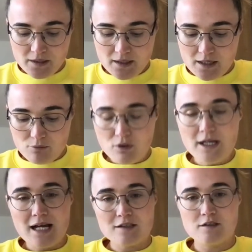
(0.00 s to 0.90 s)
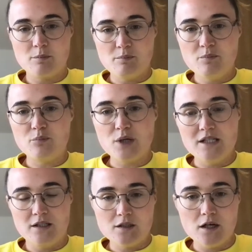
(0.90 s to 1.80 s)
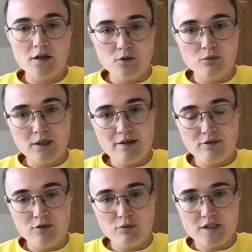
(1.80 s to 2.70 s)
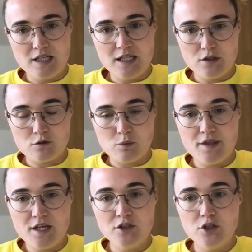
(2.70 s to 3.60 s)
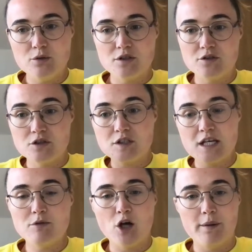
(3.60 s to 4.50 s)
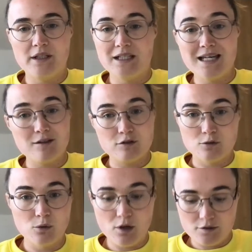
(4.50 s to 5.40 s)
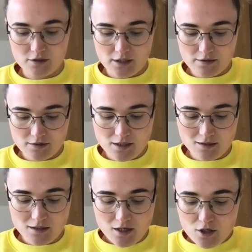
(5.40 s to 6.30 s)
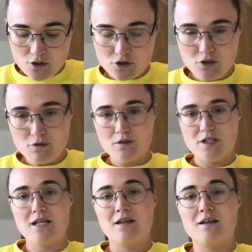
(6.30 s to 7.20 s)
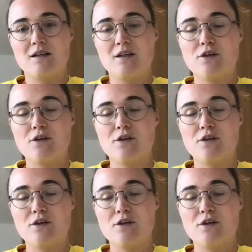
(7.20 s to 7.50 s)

it really has to breed an internal level of resilience within you to just keep going against all odds kind of thing. And do you think the